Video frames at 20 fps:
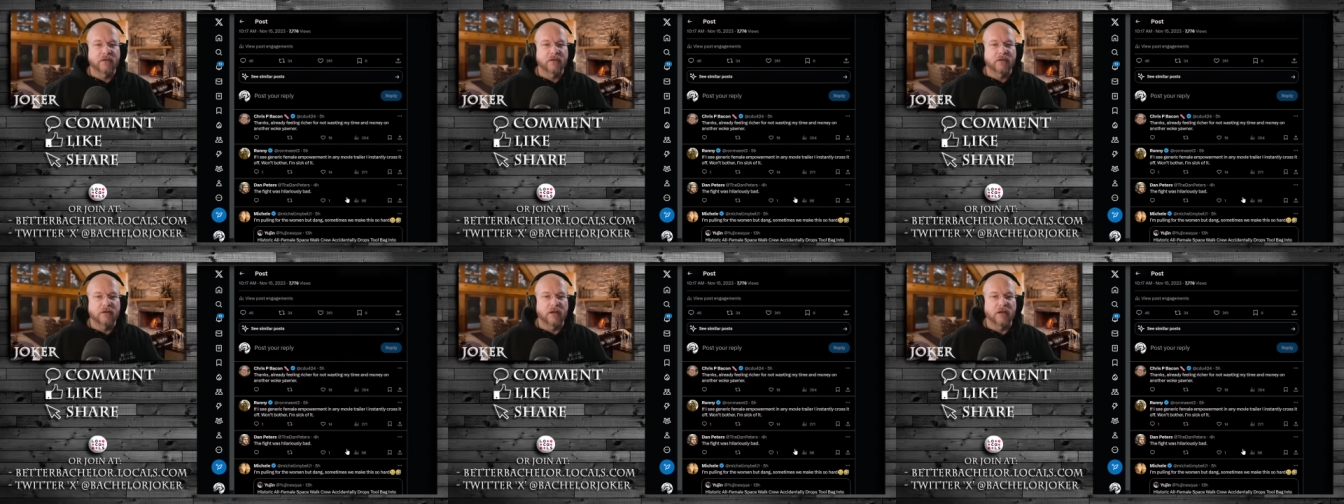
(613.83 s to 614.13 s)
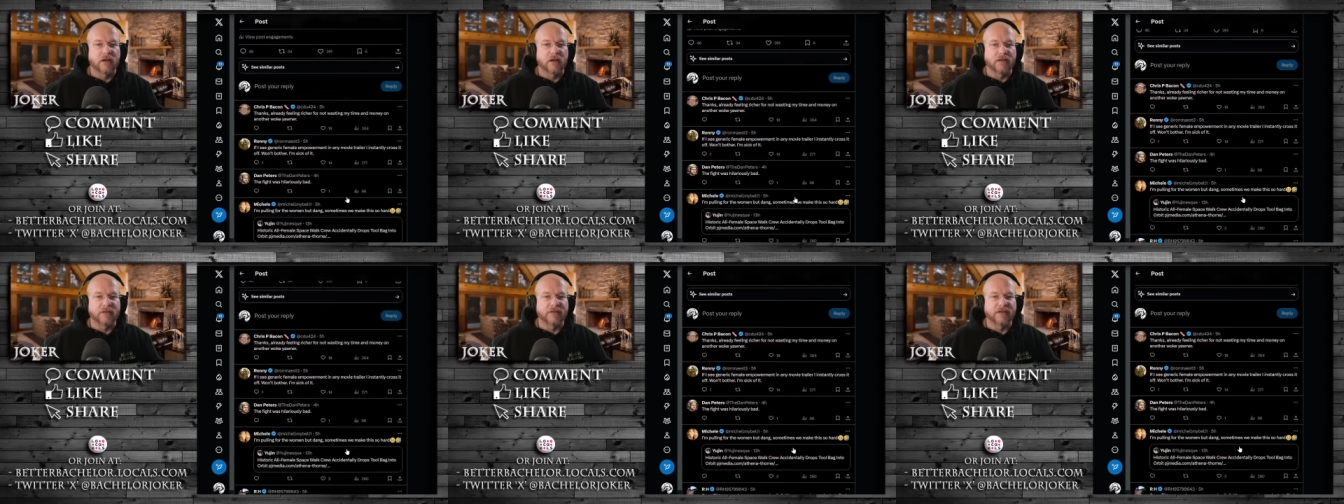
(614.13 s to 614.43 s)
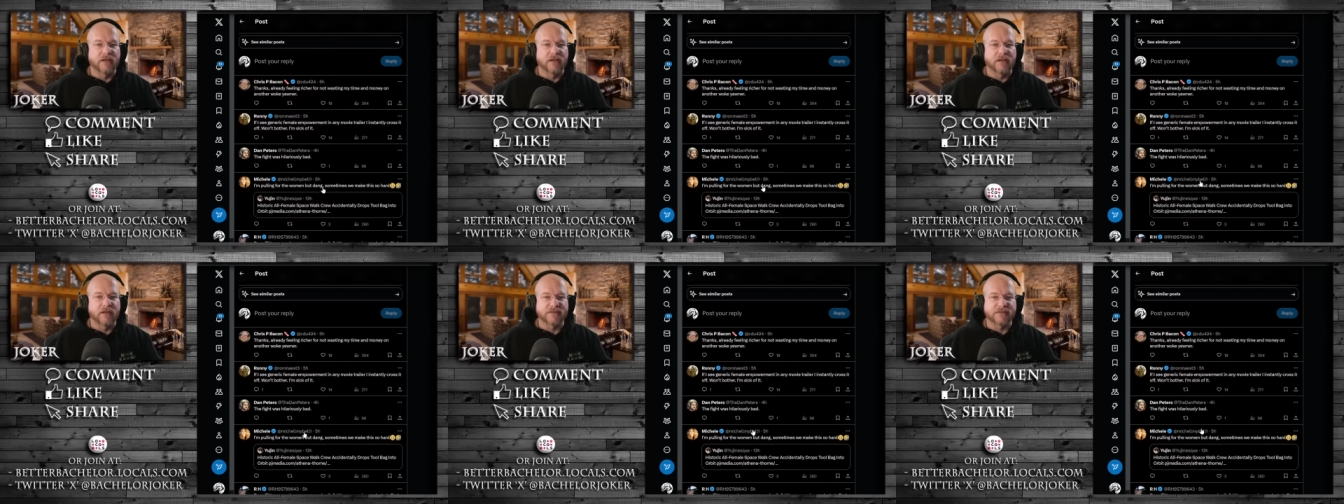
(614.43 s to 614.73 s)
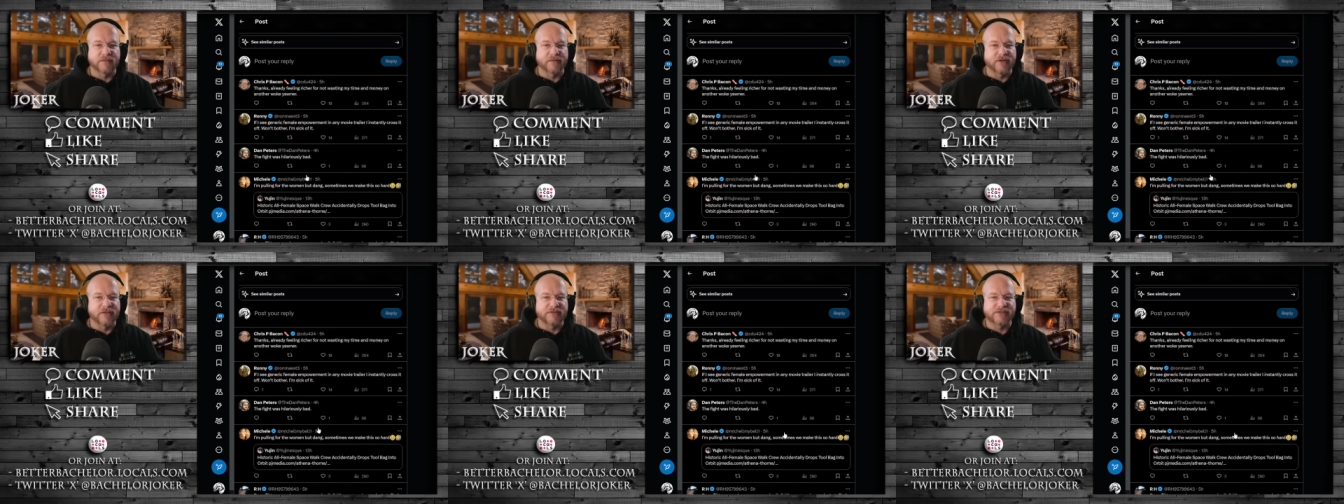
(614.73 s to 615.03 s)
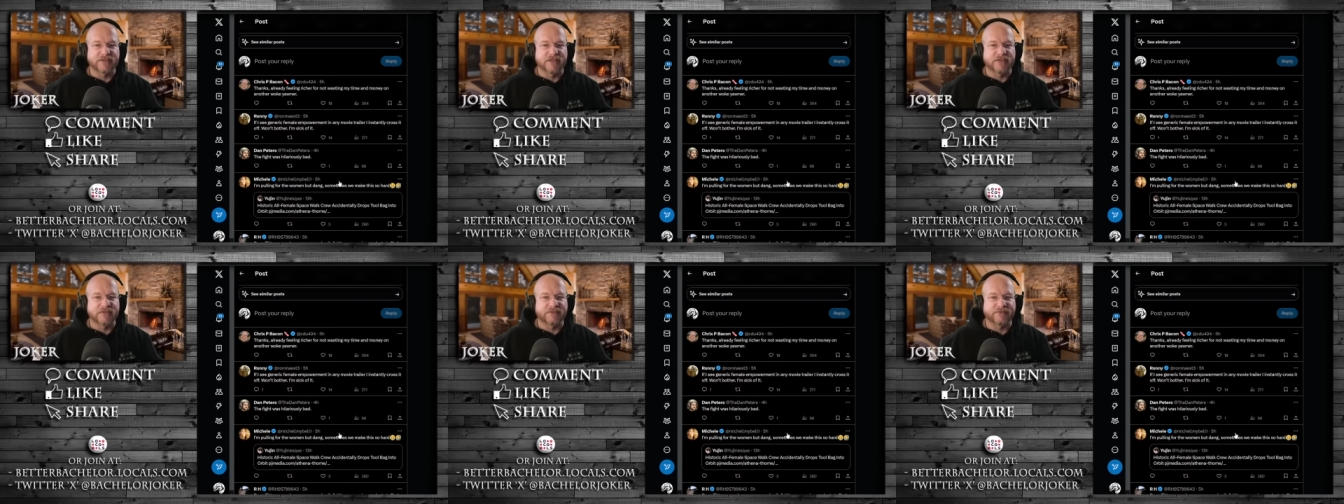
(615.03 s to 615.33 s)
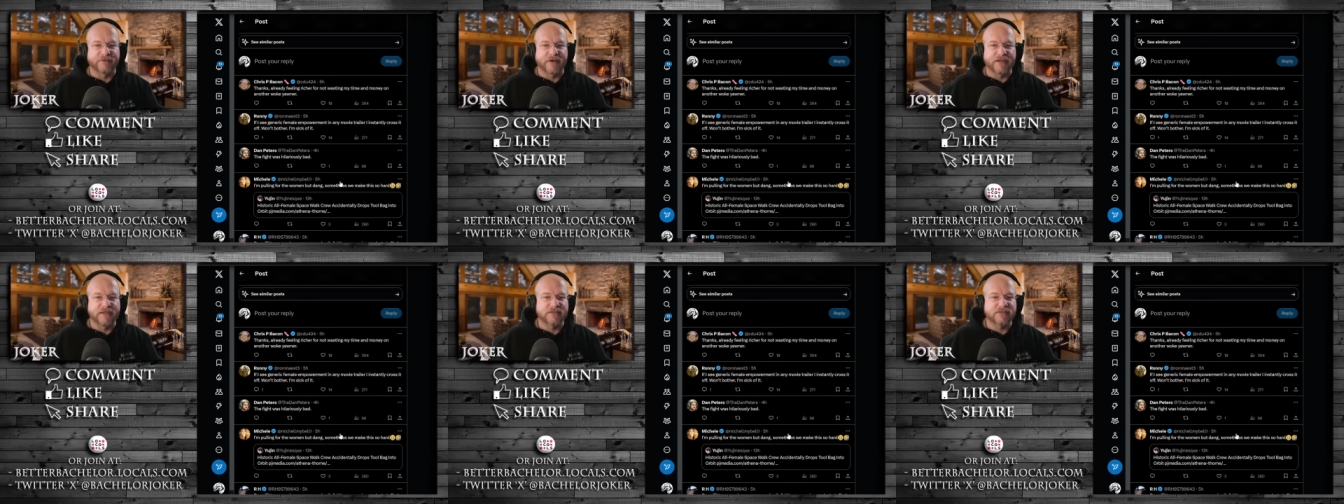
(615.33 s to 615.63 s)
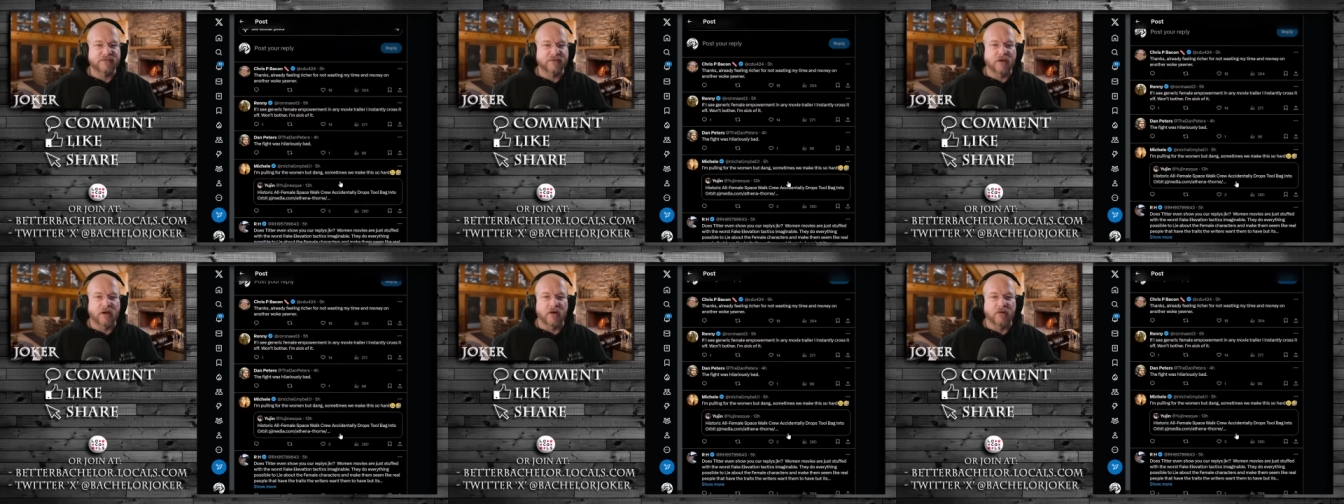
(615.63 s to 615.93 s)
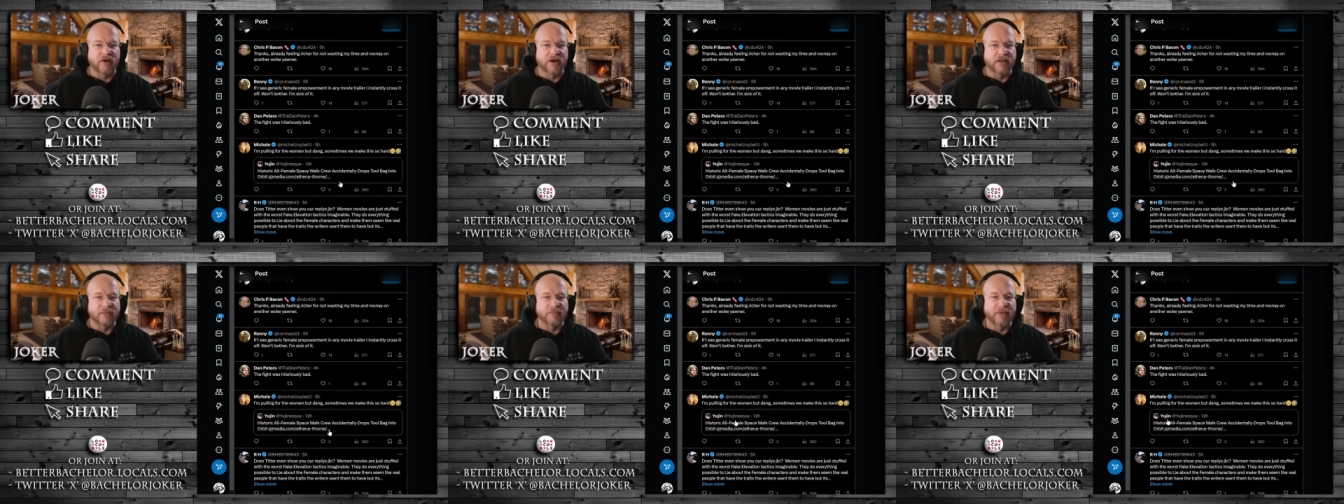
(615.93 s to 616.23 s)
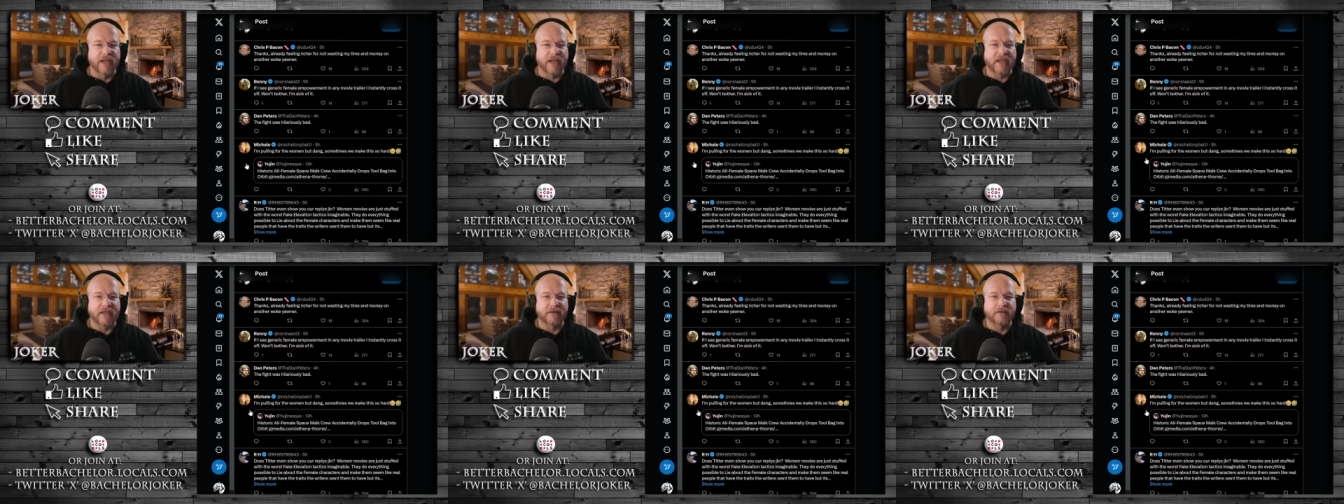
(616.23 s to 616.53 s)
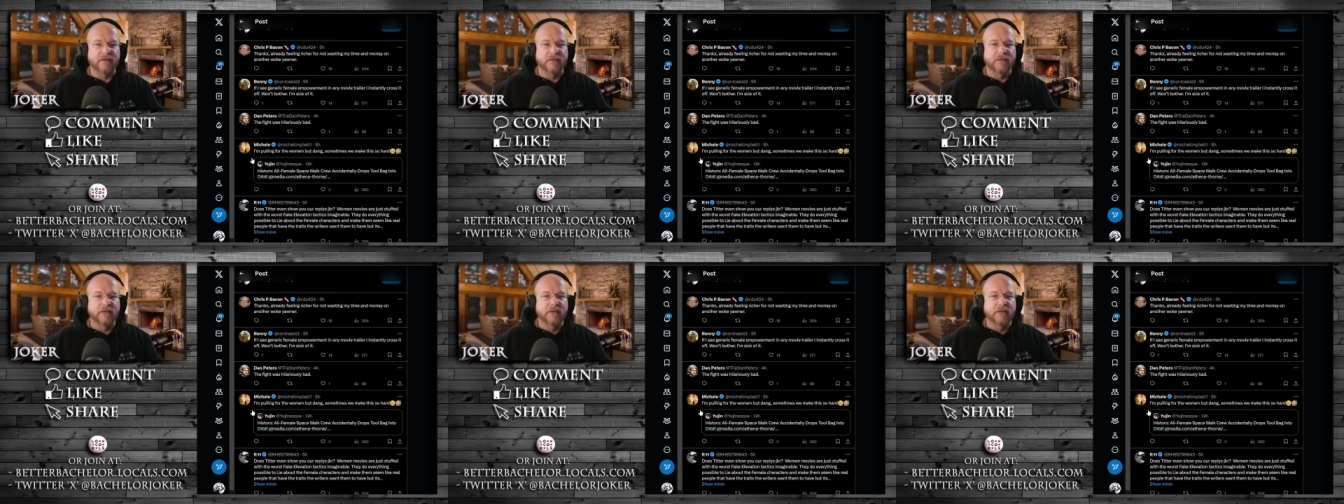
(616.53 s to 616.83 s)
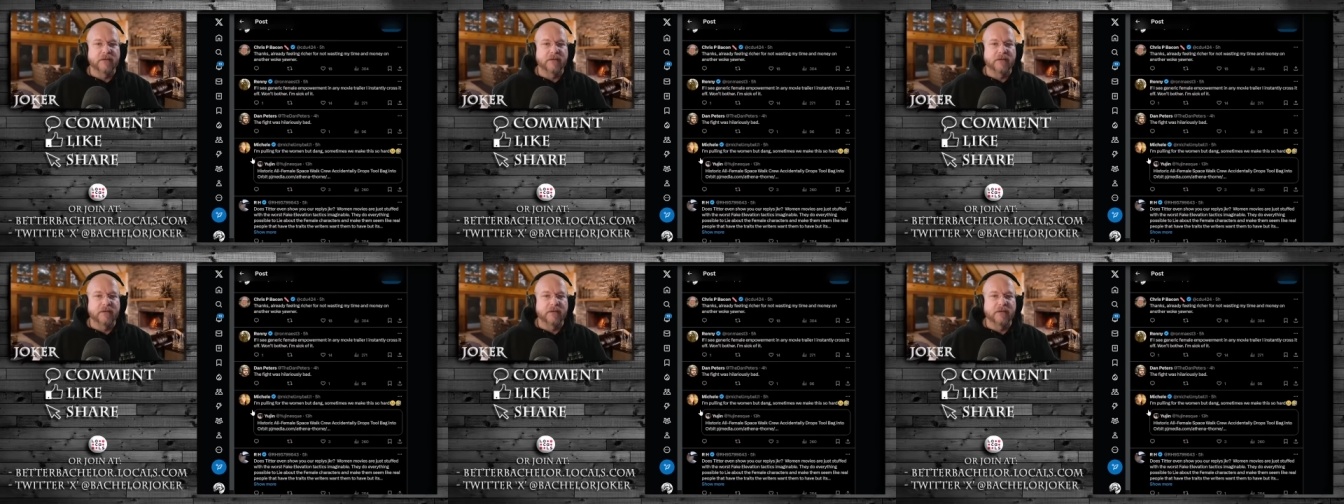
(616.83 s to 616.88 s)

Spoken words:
Someone else says fight's already bad.